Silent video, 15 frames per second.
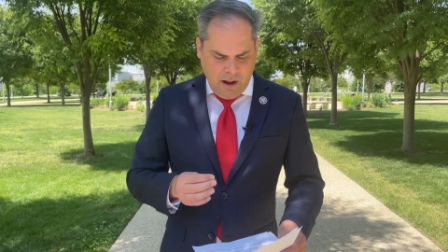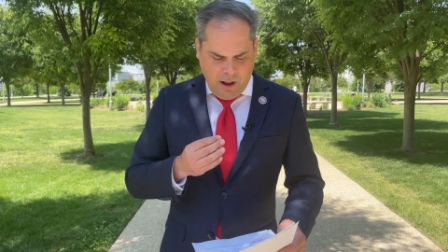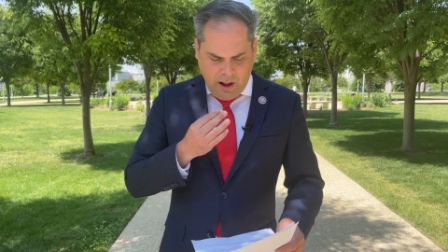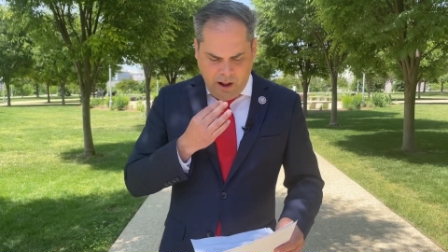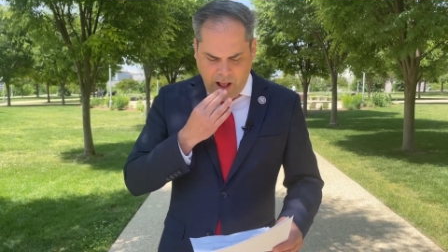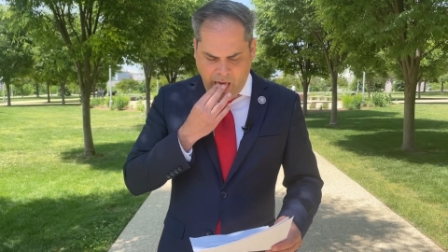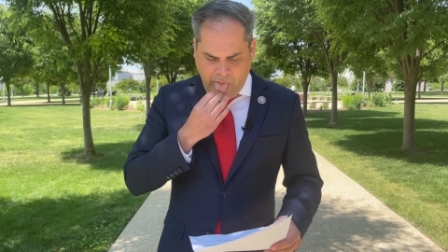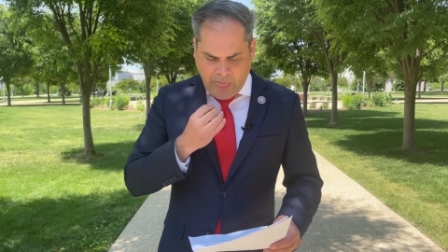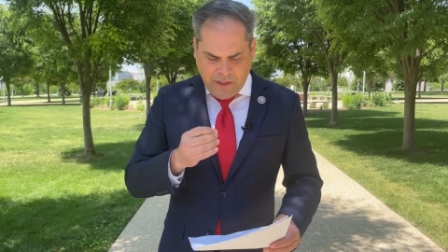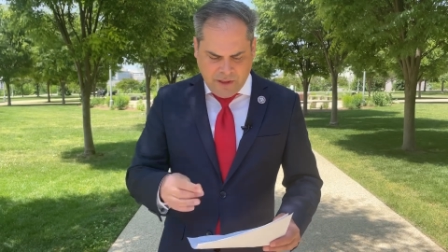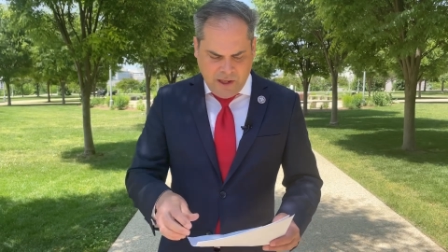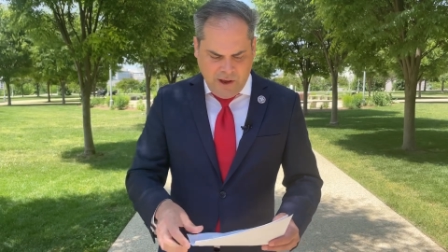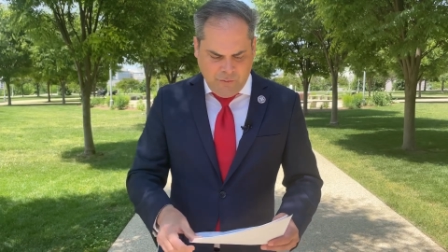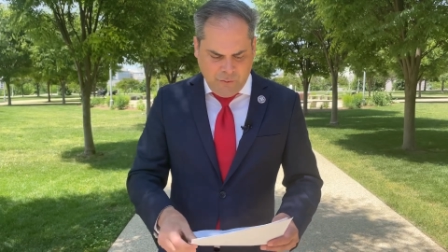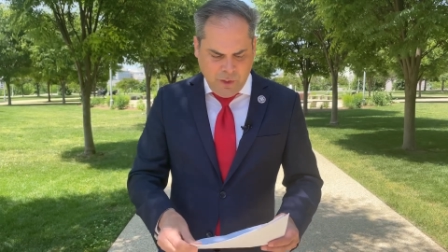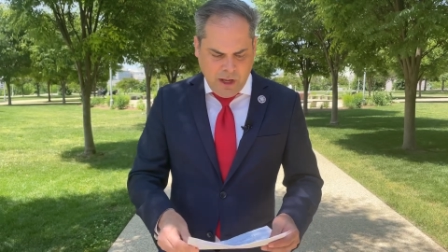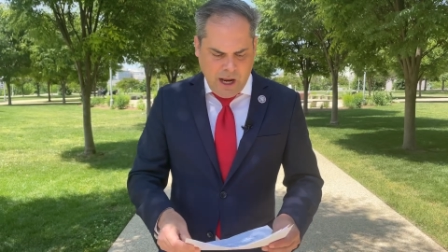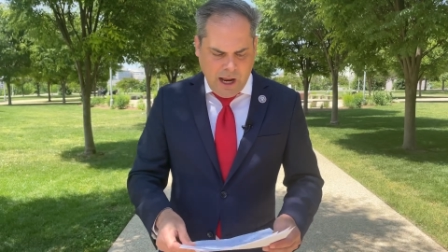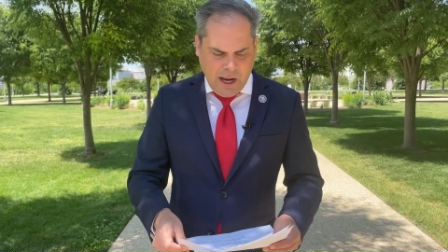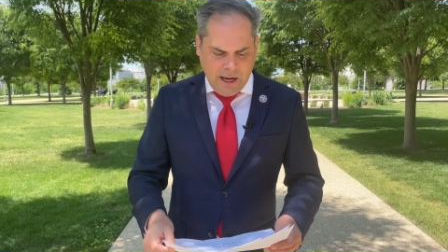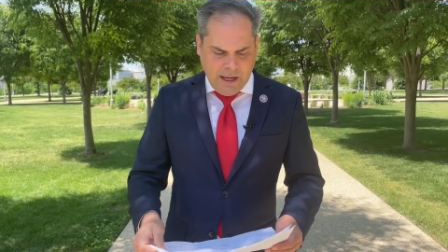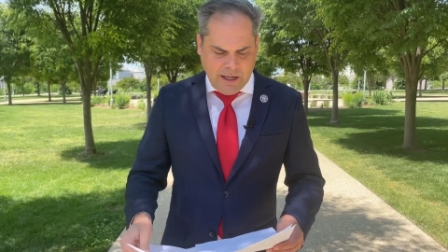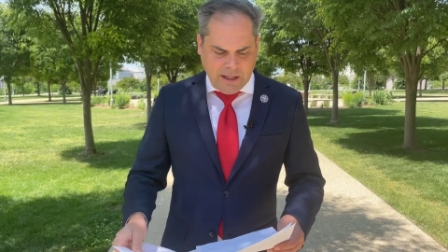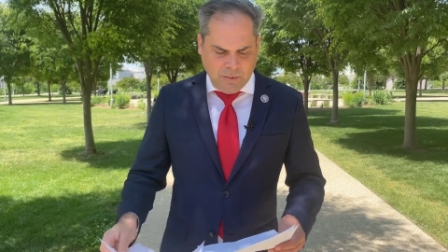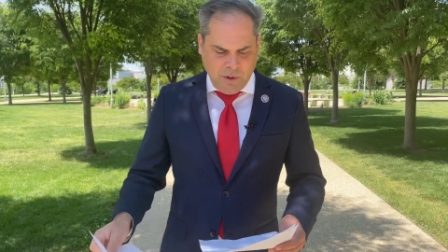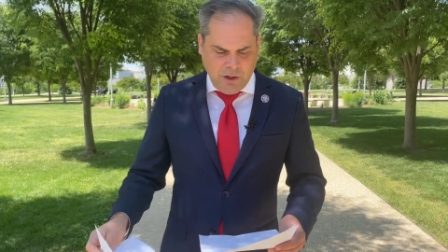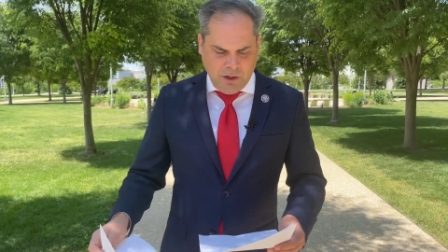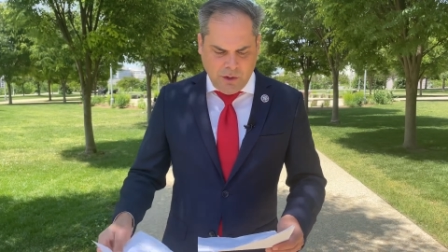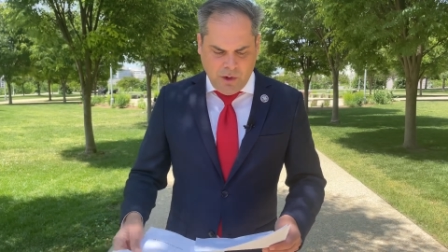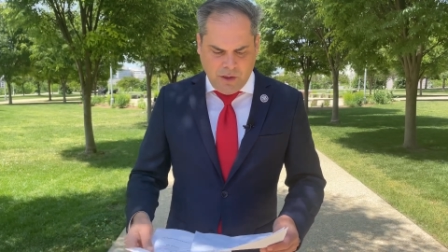uh, that the FBI has
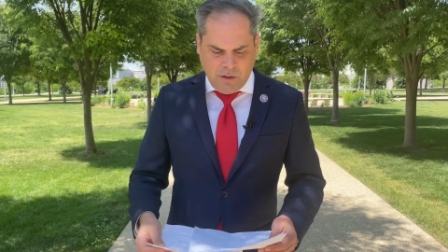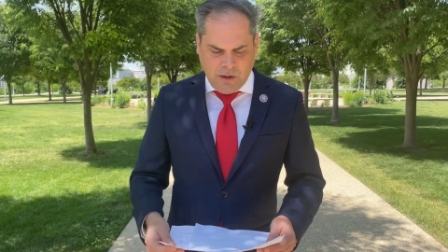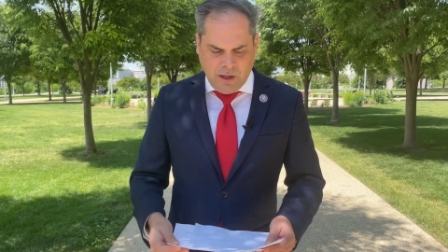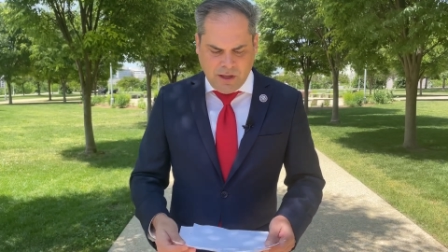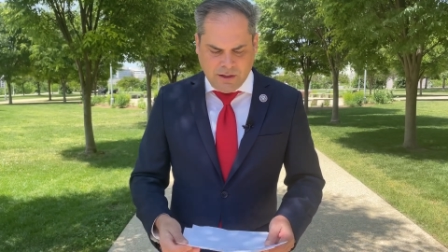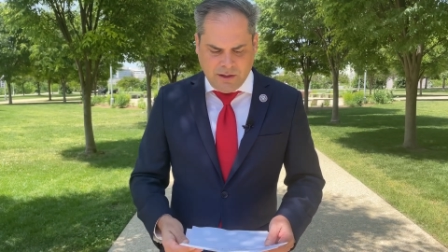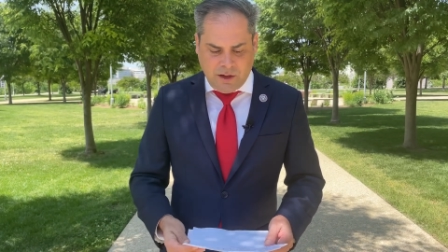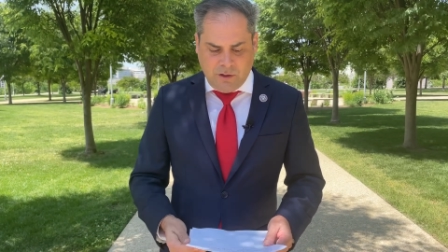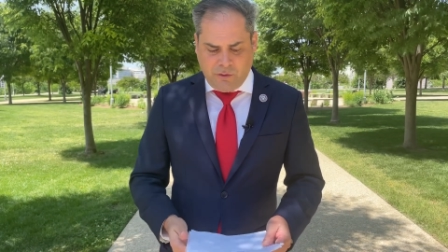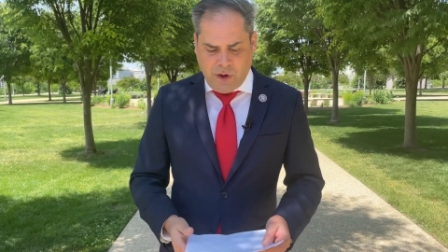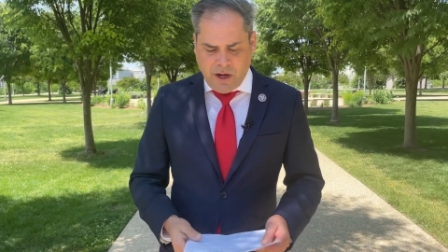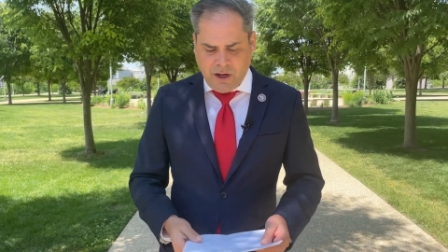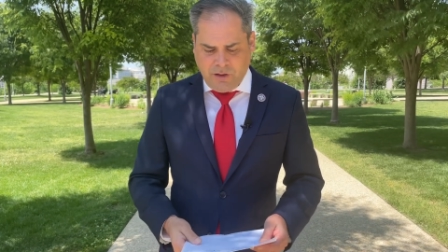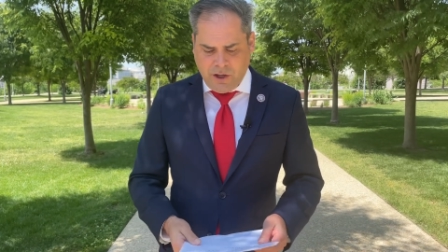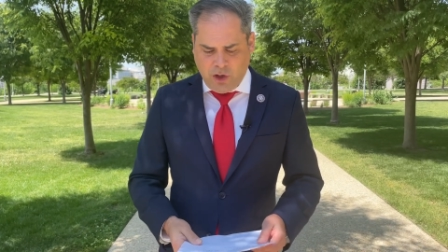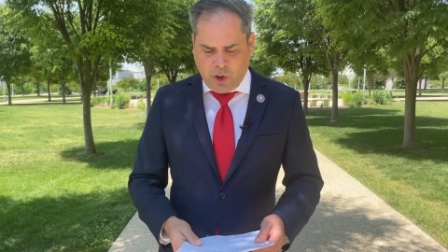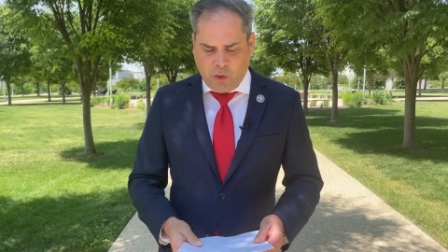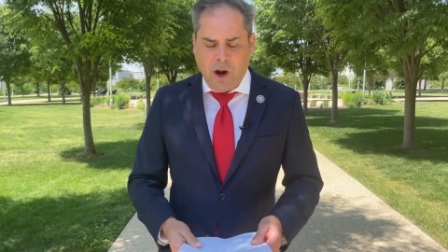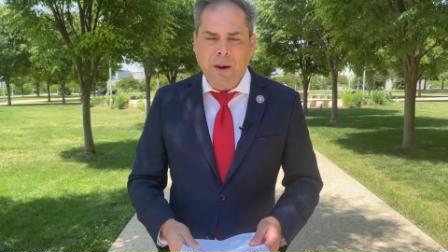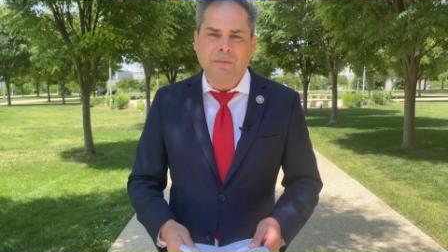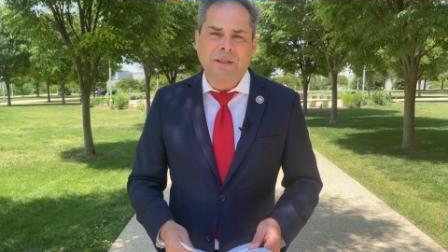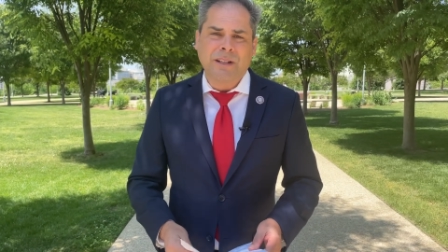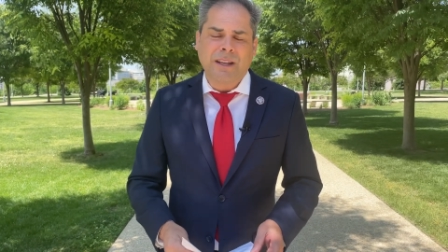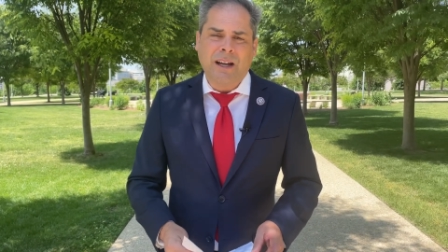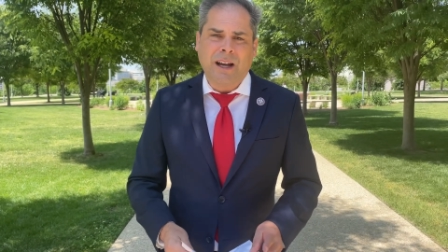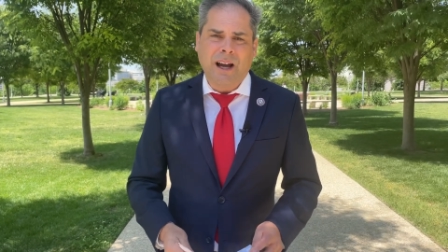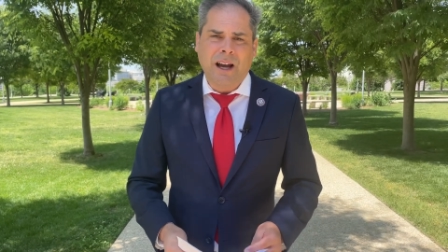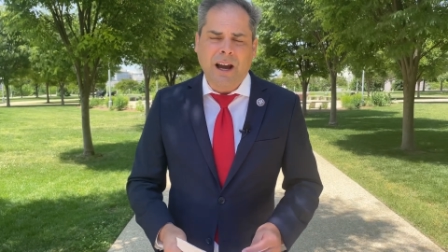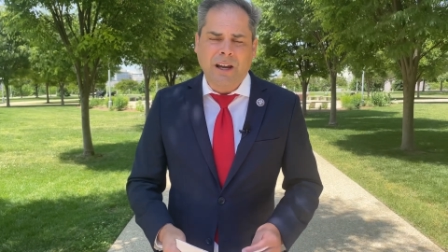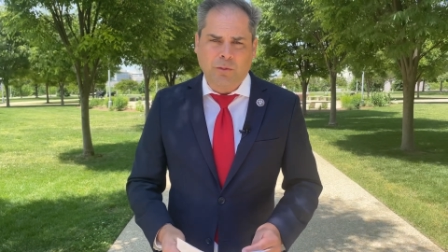been doing things that are frankly corrupt,
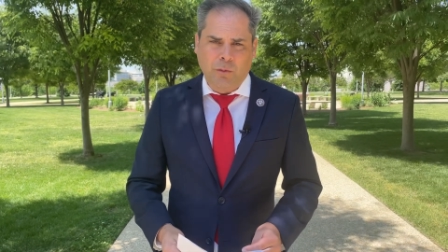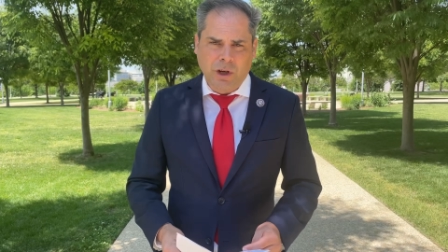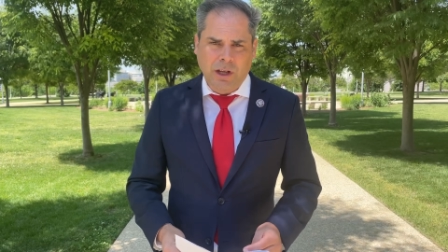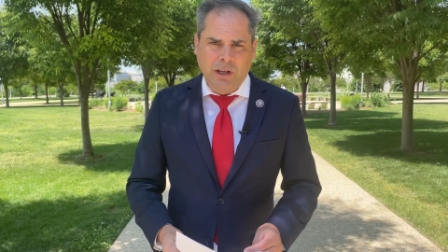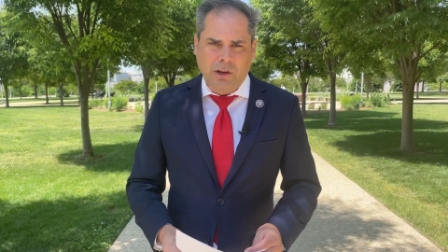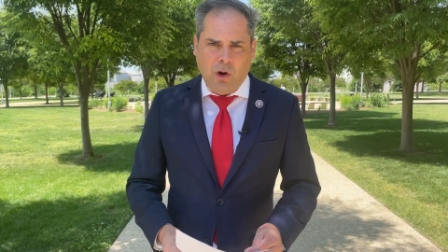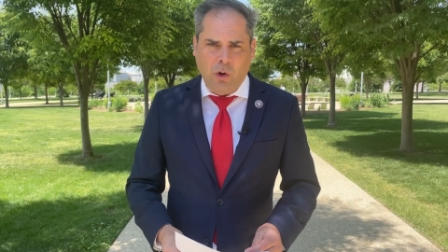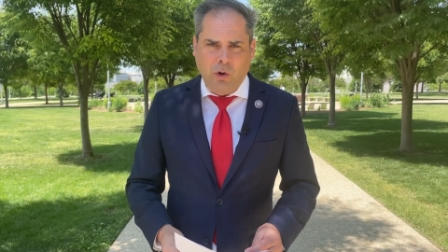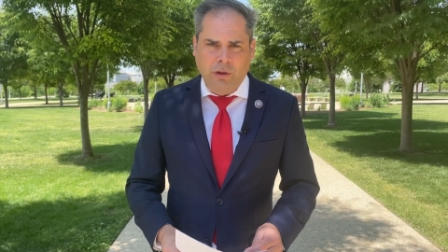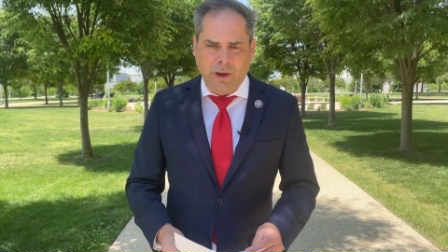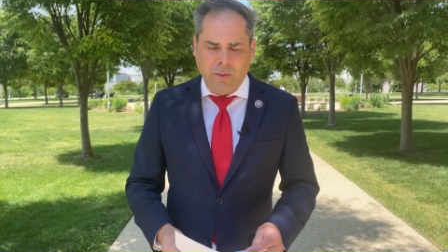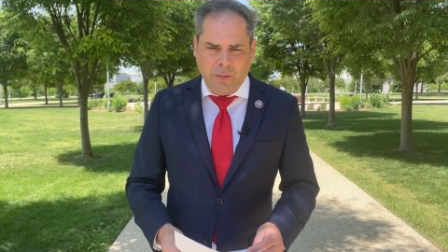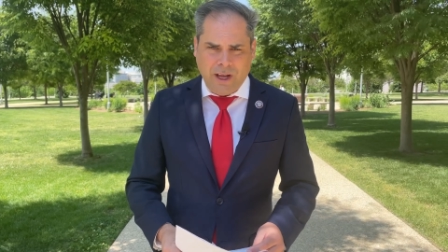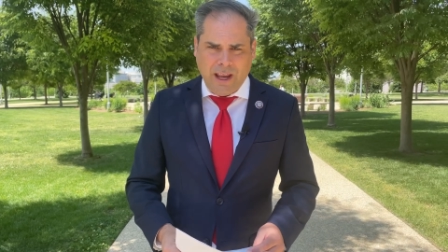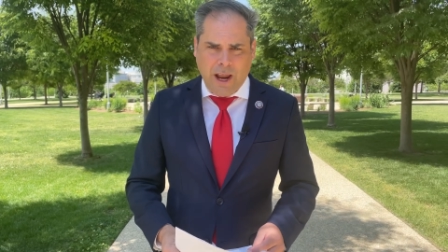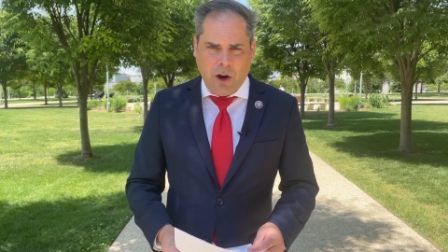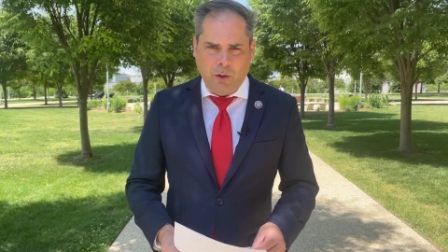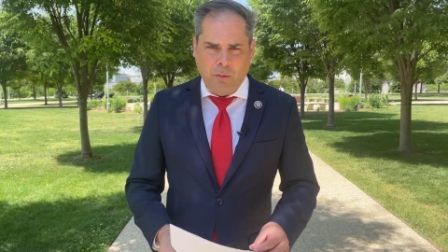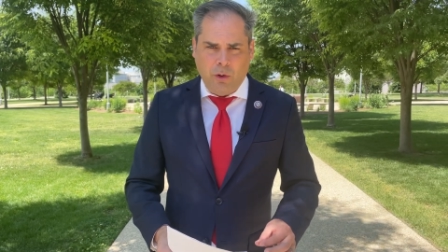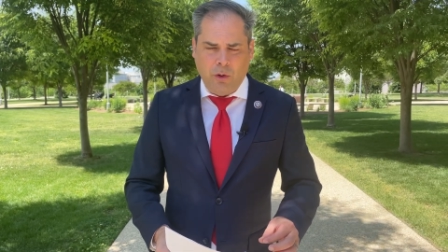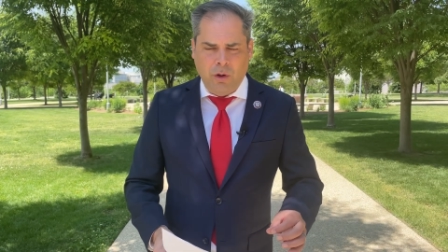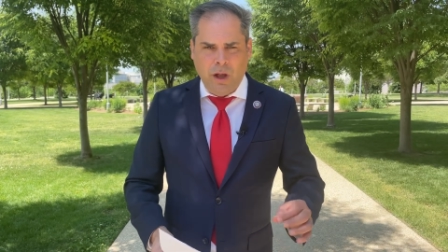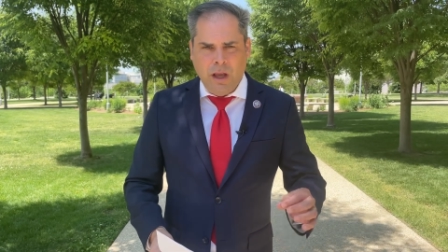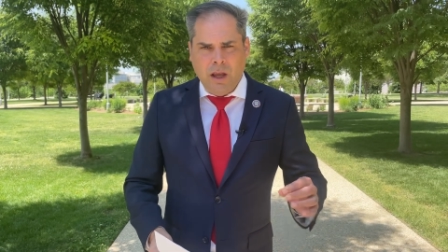uh, and we need to hold them accountable.